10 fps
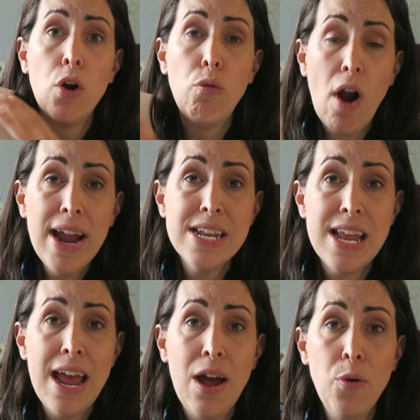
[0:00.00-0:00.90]
write
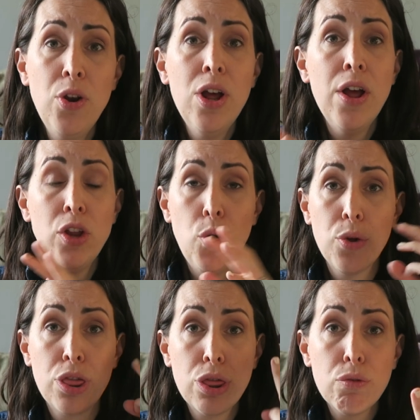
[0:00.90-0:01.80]
down
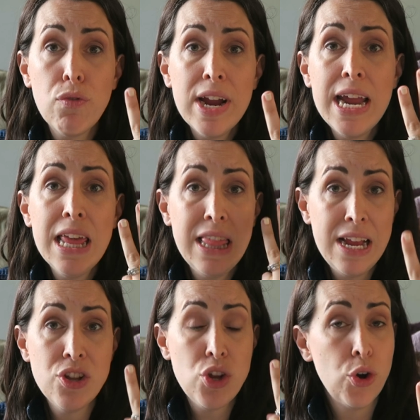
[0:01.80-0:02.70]
your 3
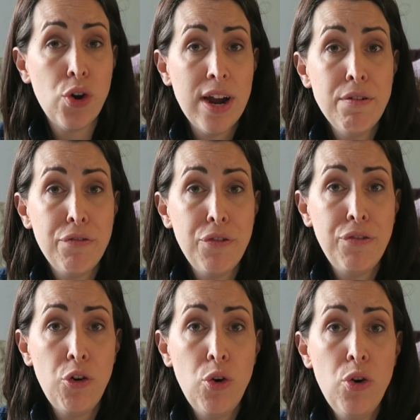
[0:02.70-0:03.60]
things you're grateful
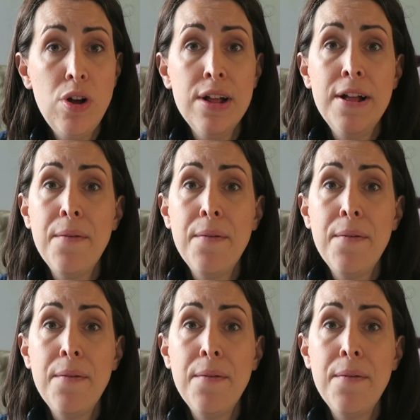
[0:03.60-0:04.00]
for,